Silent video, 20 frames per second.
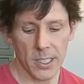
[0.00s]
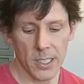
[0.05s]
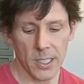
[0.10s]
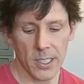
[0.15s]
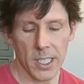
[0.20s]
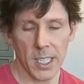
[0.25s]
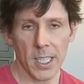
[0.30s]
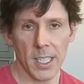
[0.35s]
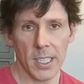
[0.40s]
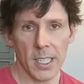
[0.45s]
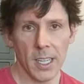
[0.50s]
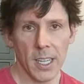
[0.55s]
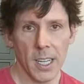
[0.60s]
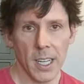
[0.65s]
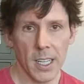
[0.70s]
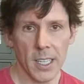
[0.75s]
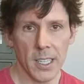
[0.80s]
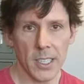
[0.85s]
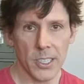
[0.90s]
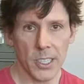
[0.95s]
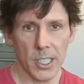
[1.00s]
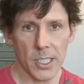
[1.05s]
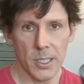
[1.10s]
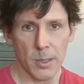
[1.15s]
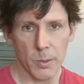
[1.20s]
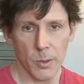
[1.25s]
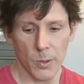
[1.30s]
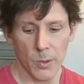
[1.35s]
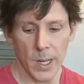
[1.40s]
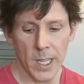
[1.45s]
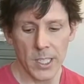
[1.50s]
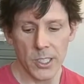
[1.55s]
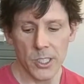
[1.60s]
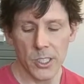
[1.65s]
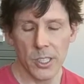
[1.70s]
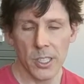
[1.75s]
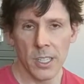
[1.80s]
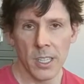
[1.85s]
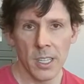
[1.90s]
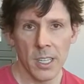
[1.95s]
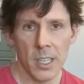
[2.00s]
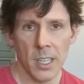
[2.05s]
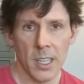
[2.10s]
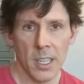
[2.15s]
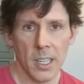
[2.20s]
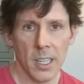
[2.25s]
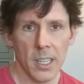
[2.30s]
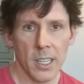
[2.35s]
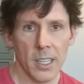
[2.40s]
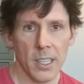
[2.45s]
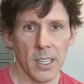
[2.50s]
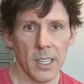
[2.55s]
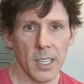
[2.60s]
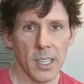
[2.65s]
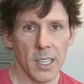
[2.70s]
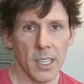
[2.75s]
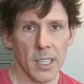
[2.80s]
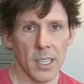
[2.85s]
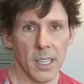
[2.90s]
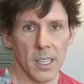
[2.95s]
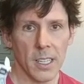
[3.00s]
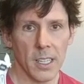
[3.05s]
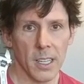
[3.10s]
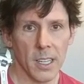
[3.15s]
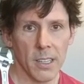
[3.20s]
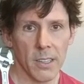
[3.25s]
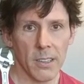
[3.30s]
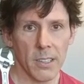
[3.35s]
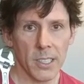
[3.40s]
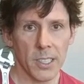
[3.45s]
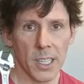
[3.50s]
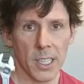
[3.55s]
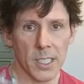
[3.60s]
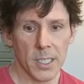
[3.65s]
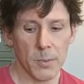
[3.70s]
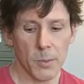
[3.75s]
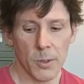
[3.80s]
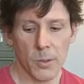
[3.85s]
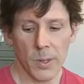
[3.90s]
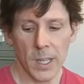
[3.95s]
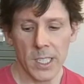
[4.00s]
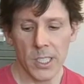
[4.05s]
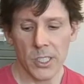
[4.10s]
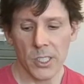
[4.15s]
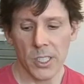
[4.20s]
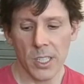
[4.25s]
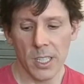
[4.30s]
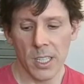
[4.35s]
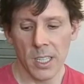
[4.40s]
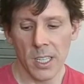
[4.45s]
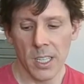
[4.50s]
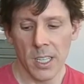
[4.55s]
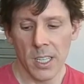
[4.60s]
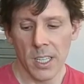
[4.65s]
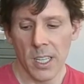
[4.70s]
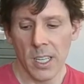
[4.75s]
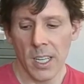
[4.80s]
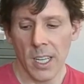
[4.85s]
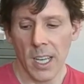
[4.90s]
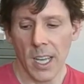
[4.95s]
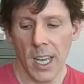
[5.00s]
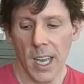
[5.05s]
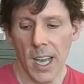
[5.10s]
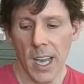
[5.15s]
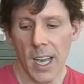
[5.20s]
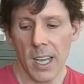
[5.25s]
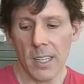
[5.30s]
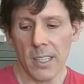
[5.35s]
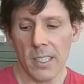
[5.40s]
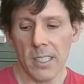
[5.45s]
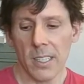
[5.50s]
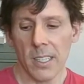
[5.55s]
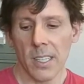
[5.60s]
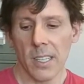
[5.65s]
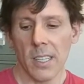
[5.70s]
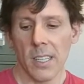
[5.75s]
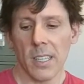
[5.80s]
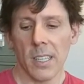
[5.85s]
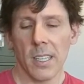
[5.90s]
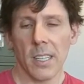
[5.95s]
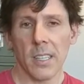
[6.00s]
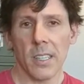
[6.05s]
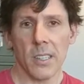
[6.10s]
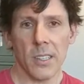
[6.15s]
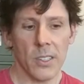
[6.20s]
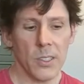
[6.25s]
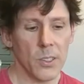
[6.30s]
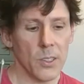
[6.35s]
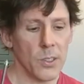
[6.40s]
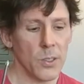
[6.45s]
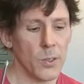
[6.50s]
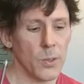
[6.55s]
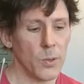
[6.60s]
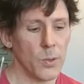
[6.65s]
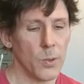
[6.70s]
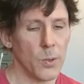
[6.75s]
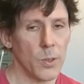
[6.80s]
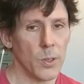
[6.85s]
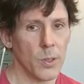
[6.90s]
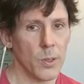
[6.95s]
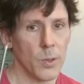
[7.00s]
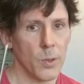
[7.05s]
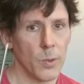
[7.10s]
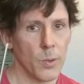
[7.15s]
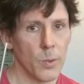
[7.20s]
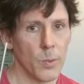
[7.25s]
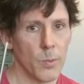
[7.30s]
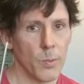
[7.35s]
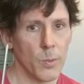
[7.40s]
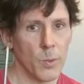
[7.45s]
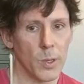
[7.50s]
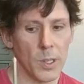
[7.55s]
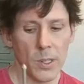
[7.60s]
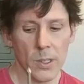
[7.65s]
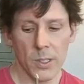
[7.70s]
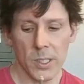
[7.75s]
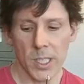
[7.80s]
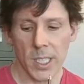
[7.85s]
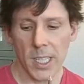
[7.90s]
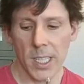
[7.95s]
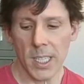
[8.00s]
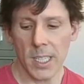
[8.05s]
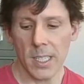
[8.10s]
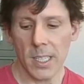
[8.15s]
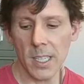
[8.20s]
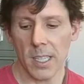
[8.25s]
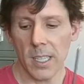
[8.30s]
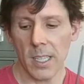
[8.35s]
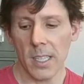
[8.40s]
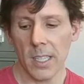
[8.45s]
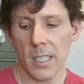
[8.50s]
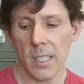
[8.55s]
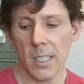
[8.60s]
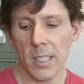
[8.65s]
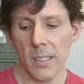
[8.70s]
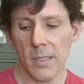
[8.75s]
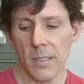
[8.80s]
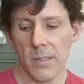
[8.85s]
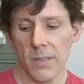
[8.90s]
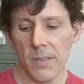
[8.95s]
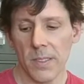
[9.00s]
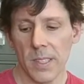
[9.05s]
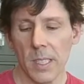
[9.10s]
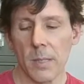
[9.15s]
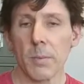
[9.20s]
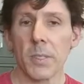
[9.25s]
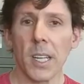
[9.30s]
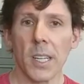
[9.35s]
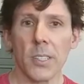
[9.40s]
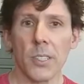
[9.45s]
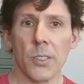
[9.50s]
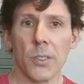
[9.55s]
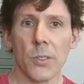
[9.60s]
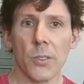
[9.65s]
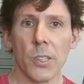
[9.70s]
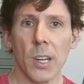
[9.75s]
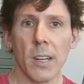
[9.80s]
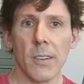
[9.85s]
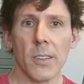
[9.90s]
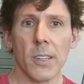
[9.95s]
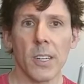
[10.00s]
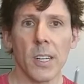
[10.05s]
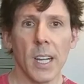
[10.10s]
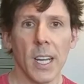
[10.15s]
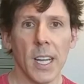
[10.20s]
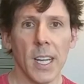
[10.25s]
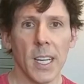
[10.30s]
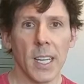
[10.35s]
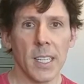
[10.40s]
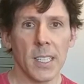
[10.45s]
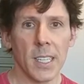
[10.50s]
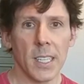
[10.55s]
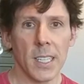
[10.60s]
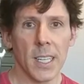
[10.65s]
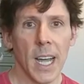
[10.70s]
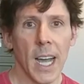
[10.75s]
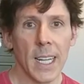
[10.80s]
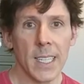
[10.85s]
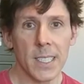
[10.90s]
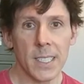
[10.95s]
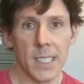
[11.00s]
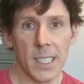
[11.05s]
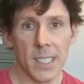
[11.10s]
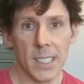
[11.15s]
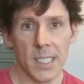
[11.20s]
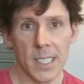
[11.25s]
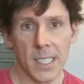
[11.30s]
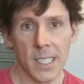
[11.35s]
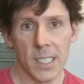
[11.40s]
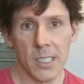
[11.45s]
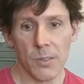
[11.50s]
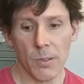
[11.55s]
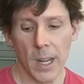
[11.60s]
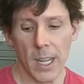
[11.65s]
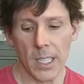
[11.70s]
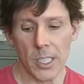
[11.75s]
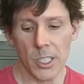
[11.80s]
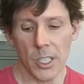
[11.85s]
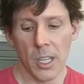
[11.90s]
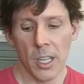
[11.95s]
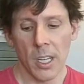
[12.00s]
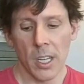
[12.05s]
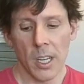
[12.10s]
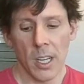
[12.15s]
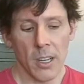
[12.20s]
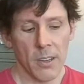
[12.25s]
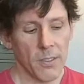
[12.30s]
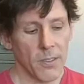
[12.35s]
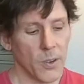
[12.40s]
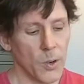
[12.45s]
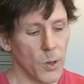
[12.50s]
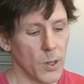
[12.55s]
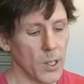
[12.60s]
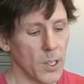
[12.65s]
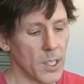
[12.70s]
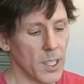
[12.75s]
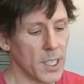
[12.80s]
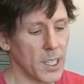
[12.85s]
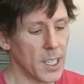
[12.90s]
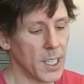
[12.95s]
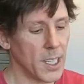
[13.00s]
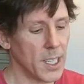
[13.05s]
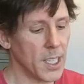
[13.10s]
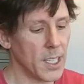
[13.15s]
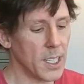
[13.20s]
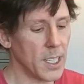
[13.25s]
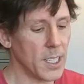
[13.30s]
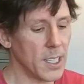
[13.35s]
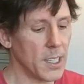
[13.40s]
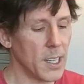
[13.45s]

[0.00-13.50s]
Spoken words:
You need an adjustable wrench, you need another adjustable wrench, and you will need a Phillips head screwdriver and a 9/16 wrench for the